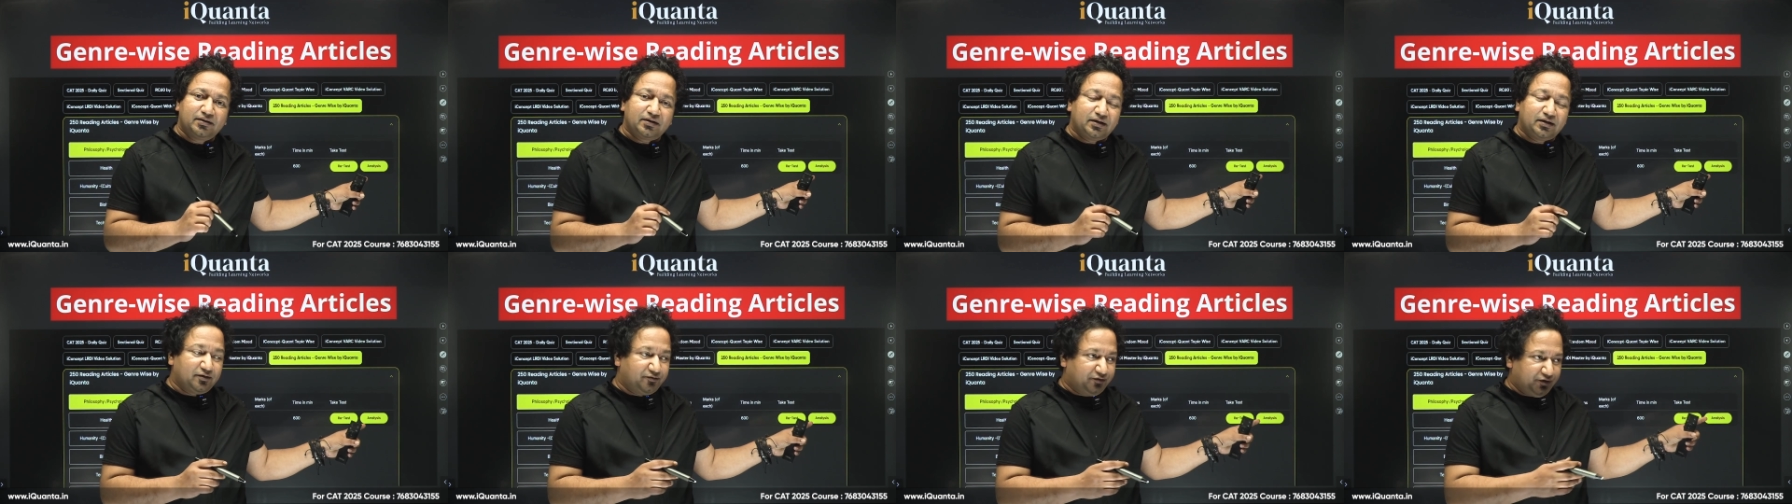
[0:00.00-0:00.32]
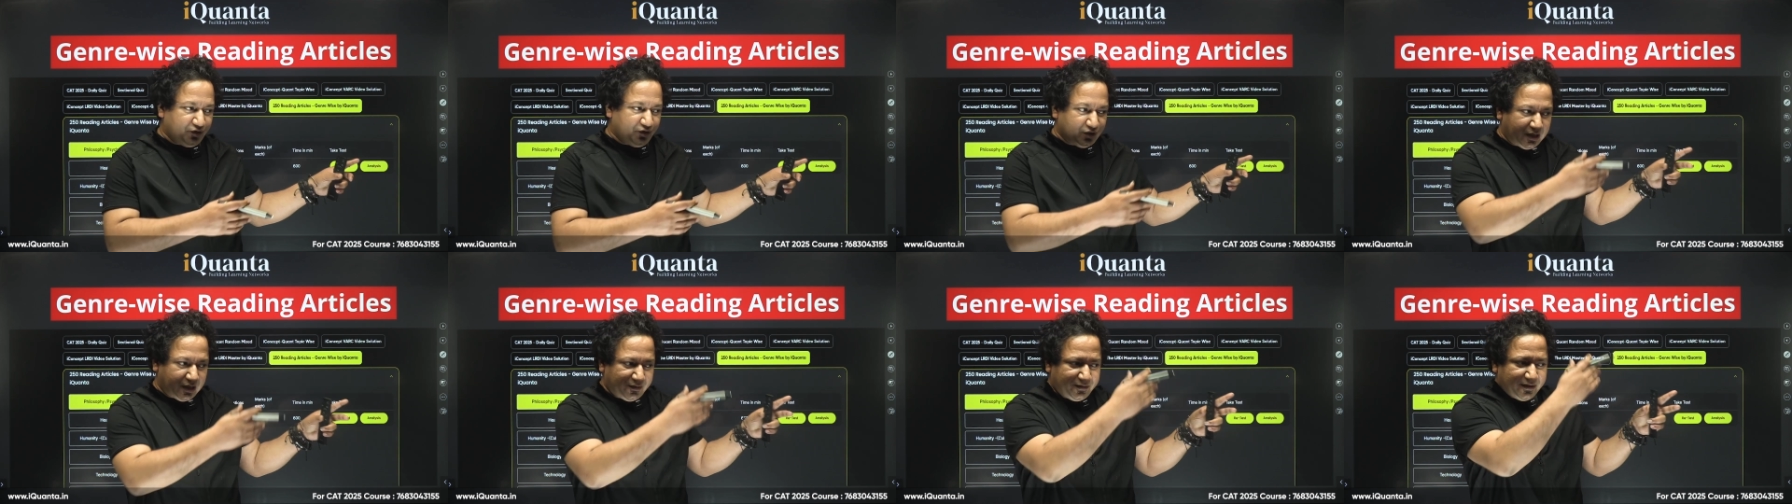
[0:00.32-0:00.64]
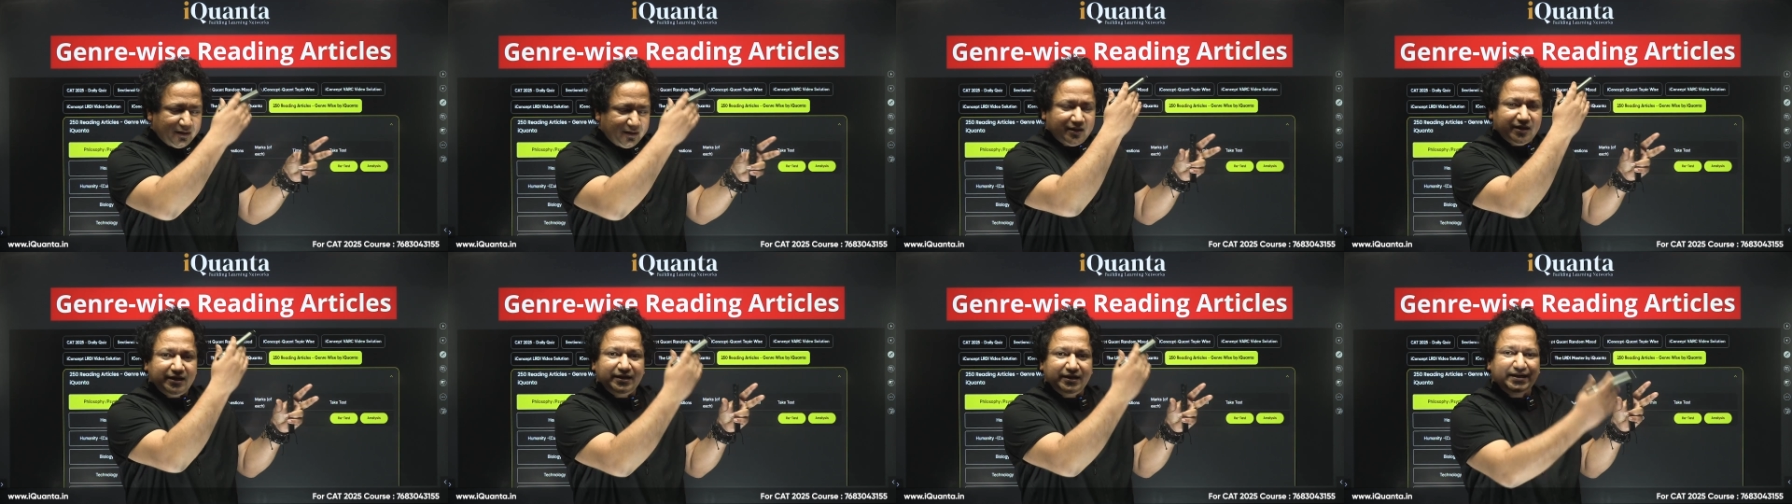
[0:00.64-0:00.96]
if you have done
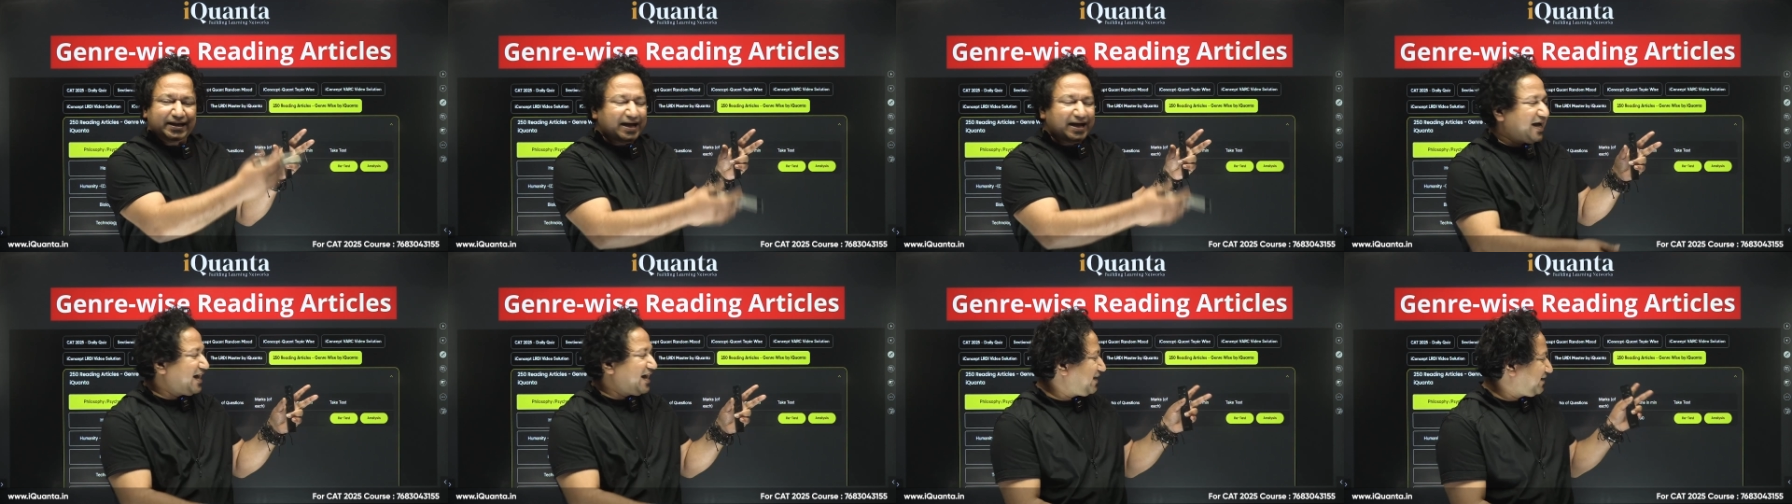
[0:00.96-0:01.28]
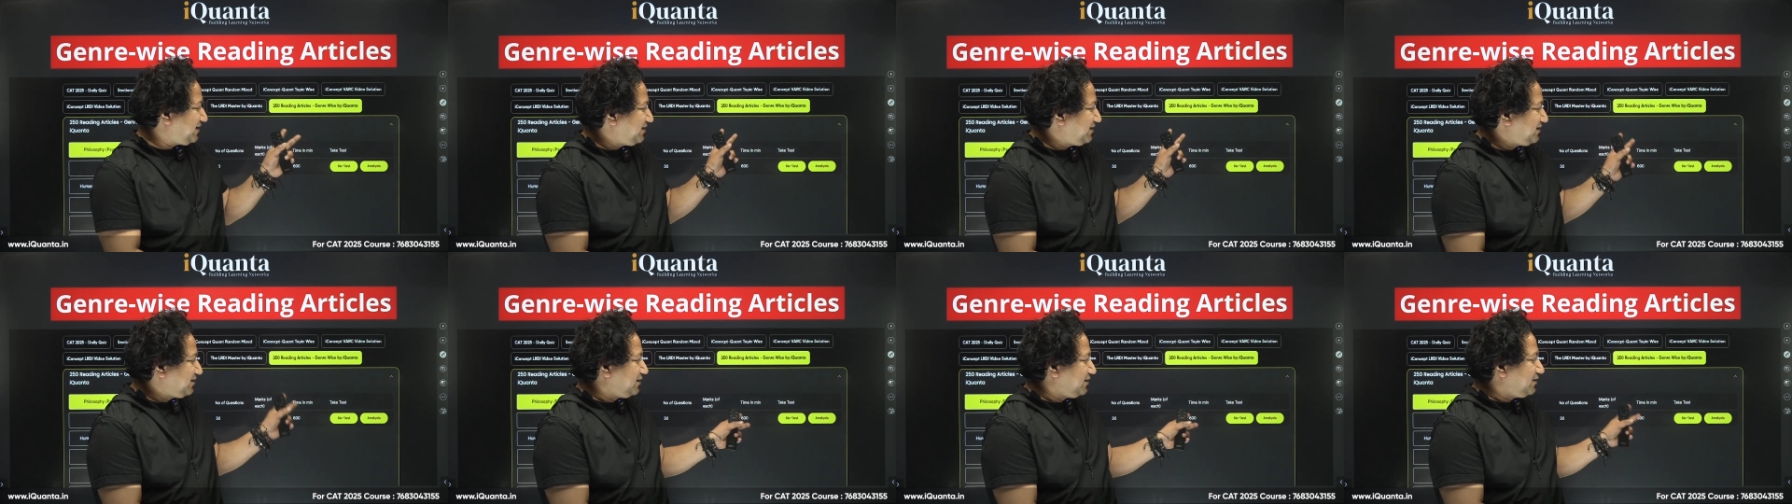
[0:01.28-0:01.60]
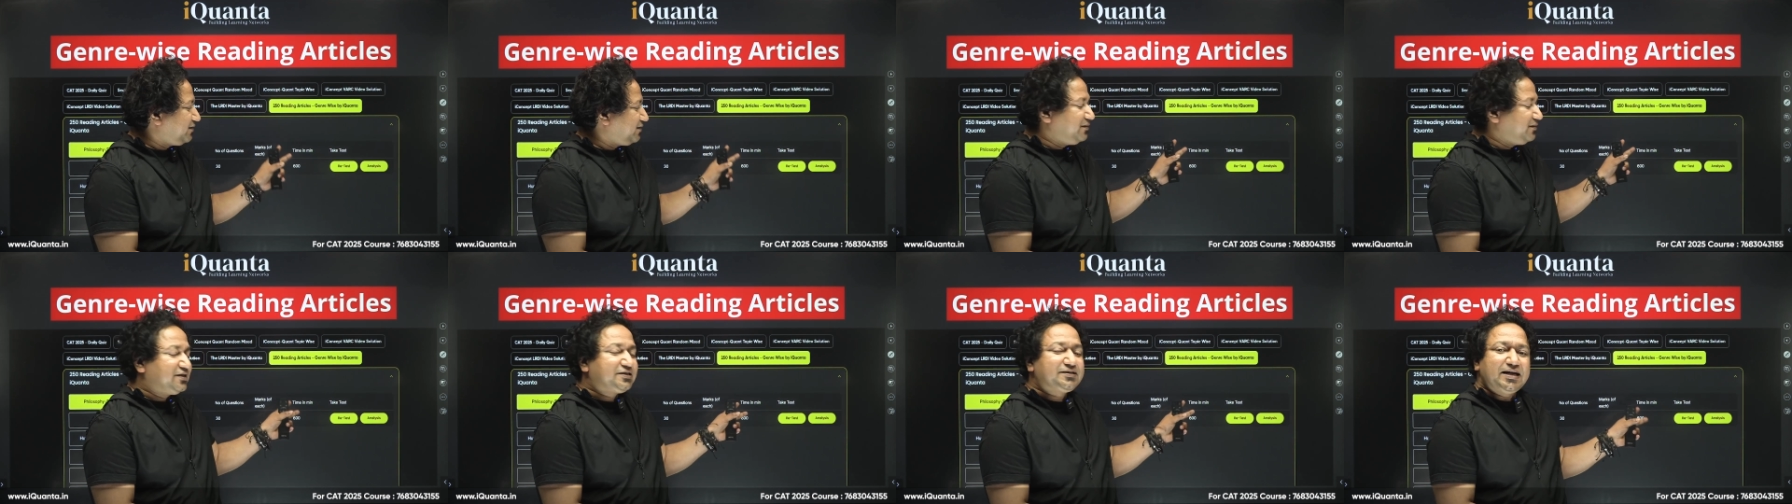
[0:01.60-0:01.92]
the entire
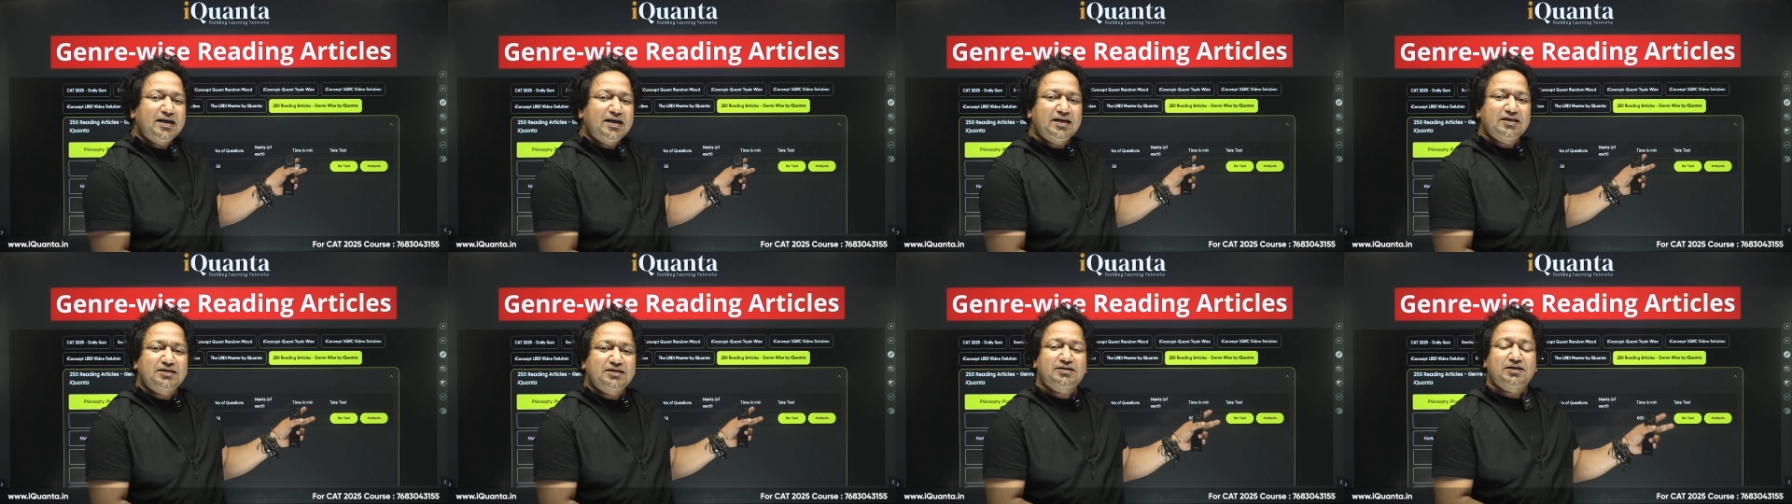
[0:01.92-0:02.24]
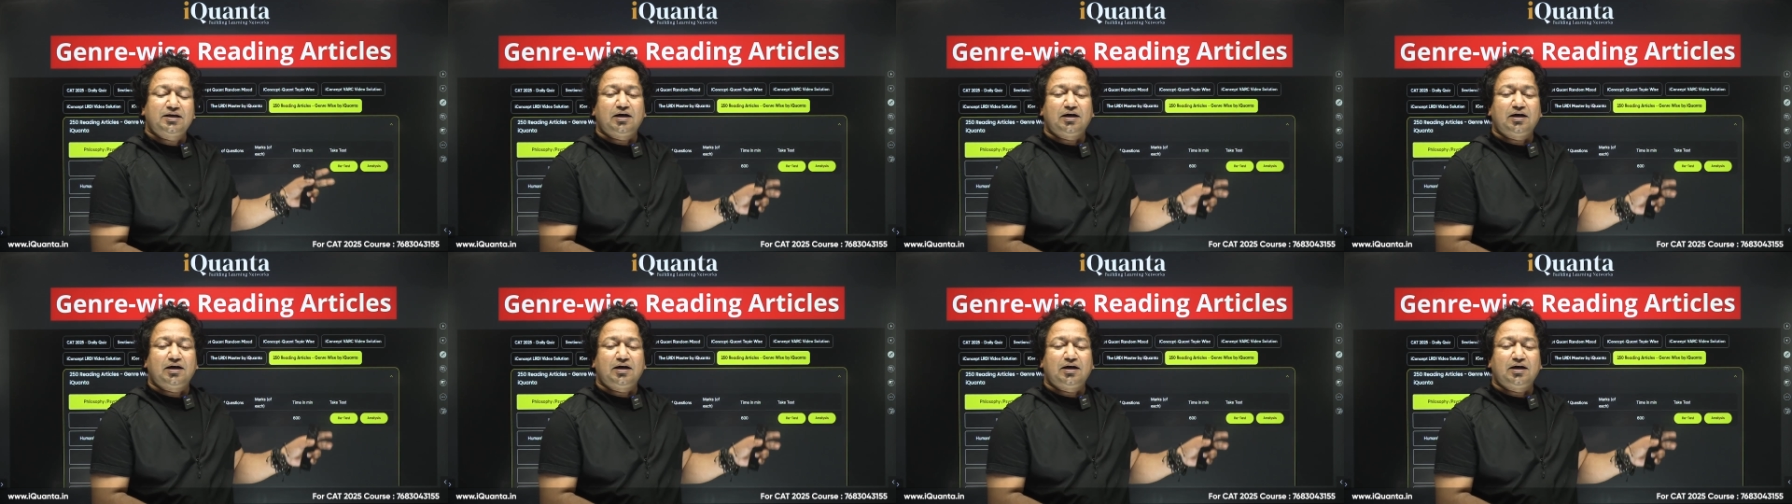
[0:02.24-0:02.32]
this test,